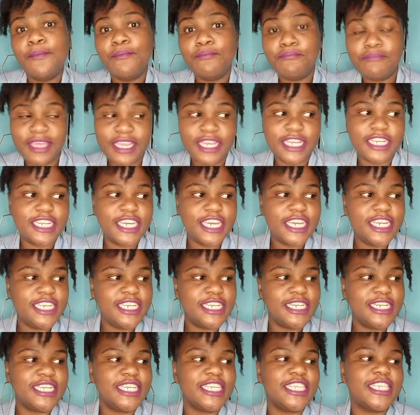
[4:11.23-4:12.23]

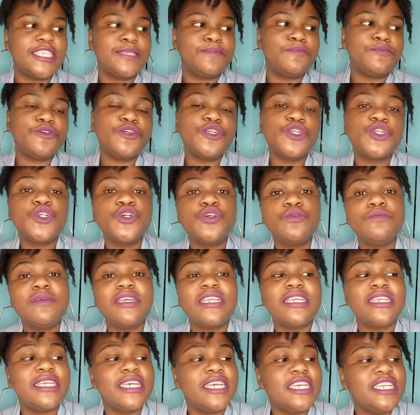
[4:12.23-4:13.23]
meditation is spiritual
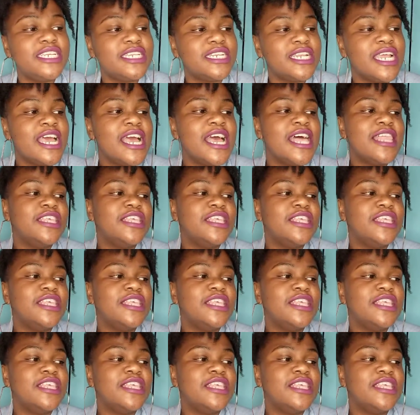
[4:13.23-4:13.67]
meditation.